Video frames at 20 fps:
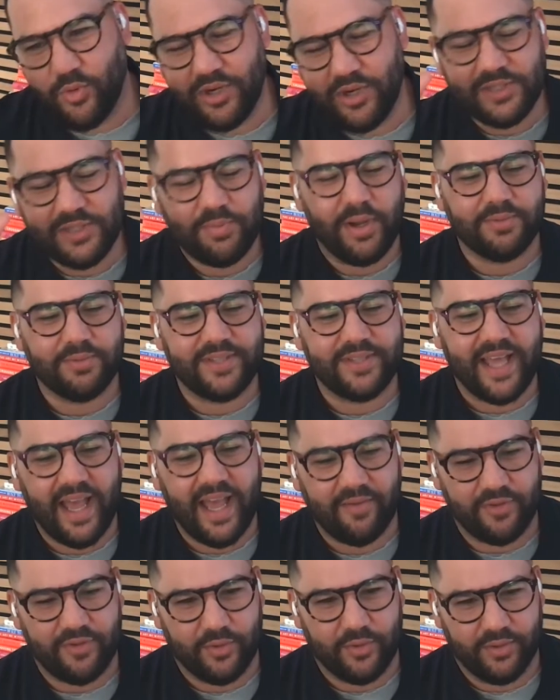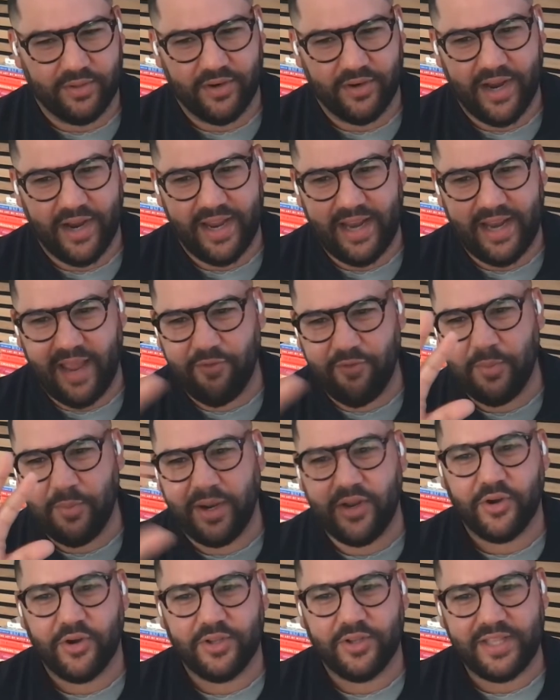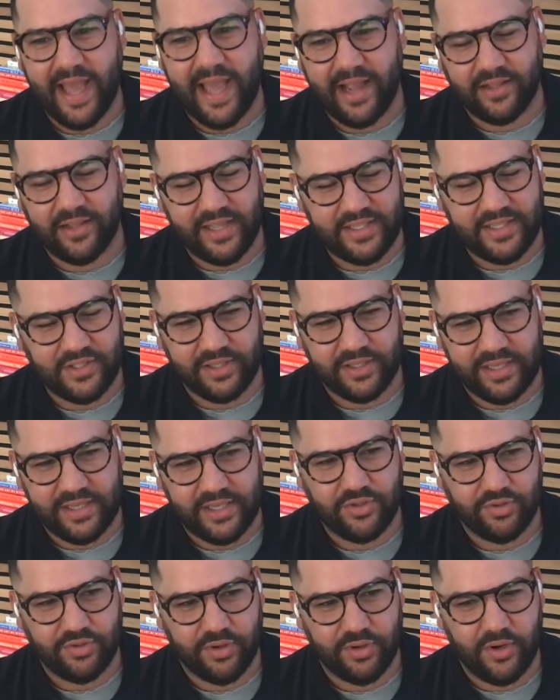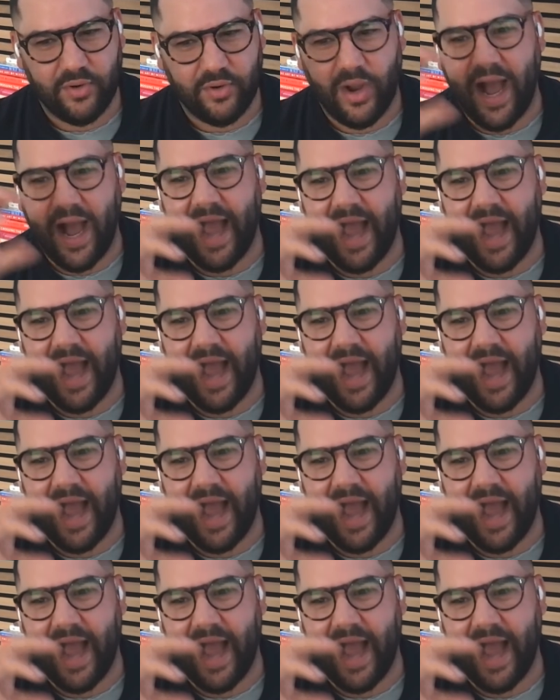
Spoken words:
just pumped to have you. All right. Everybody heard the accolades on the intro.